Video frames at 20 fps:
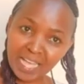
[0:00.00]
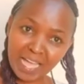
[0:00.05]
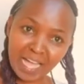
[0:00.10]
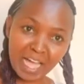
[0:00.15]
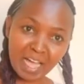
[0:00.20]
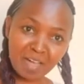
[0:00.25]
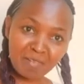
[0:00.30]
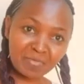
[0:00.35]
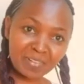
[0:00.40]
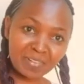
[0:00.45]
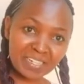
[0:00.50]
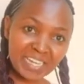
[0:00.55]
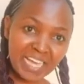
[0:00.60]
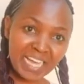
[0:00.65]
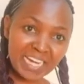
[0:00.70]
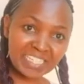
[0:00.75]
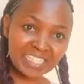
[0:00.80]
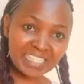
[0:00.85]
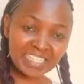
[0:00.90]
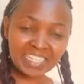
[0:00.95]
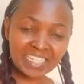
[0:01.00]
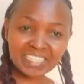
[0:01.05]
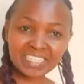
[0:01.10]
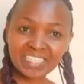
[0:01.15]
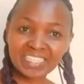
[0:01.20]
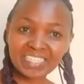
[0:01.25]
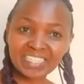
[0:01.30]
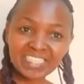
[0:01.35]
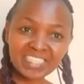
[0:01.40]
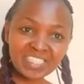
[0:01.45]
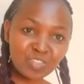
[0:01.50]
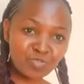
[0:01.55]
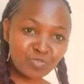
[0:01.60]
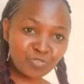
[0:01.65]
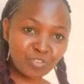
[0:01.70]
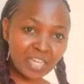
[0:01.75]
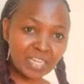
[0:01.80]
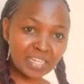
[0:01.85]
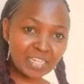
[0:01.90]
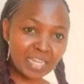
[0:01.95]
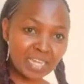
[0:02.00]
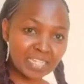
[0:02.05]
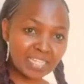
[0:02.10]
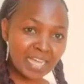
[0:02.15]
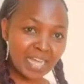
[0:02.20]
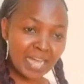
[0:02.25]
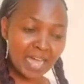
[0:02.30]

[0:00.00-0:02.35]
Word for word: i'm glad that it finally